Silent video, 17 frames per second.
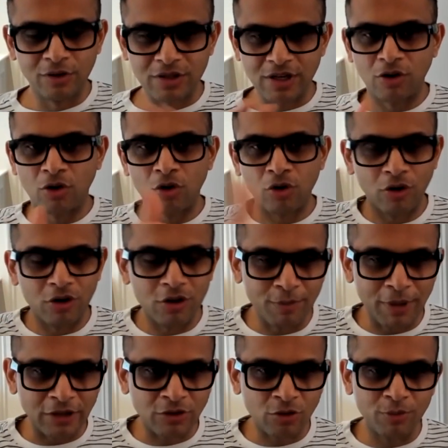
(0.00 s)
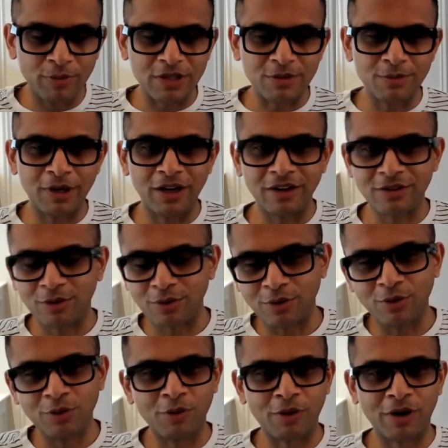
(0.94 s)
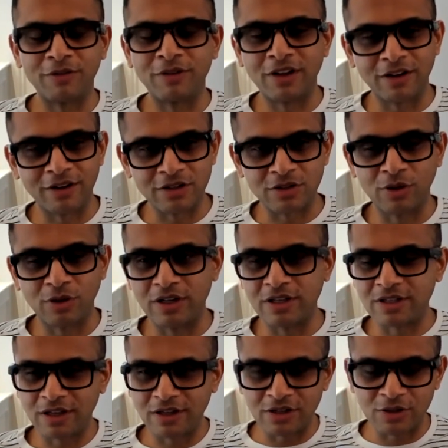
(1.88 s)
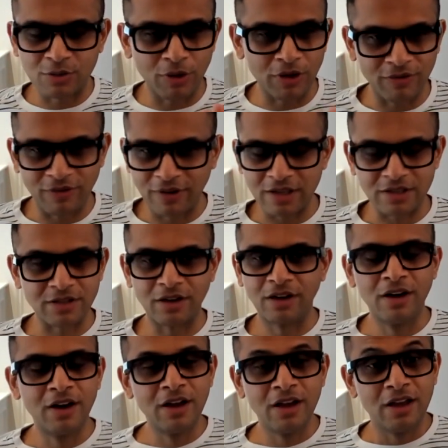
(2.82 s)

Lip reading: You say, don't go to the bathroom as much or do whatever and so on. Instead, just work faster.